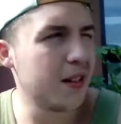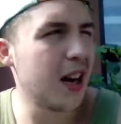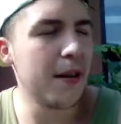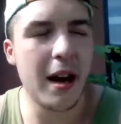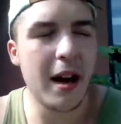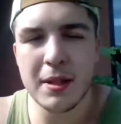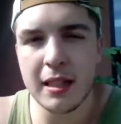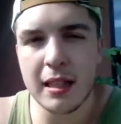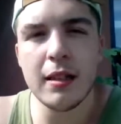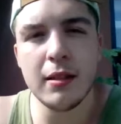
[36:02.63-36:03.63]
I'm
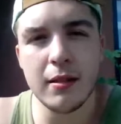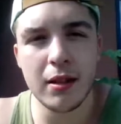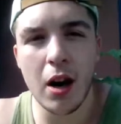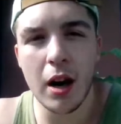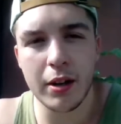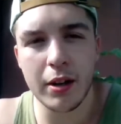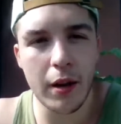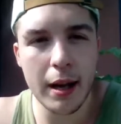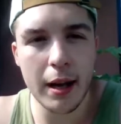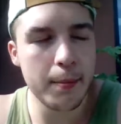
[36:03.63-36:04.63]
still not
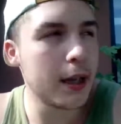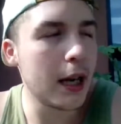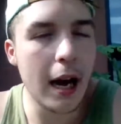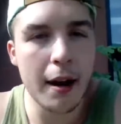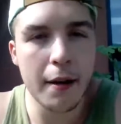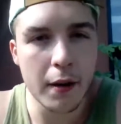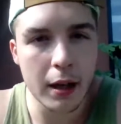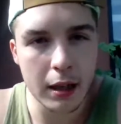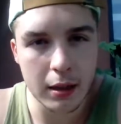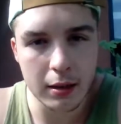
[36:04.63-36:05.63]
great, but I have
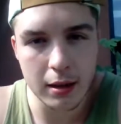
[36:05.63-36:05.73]
like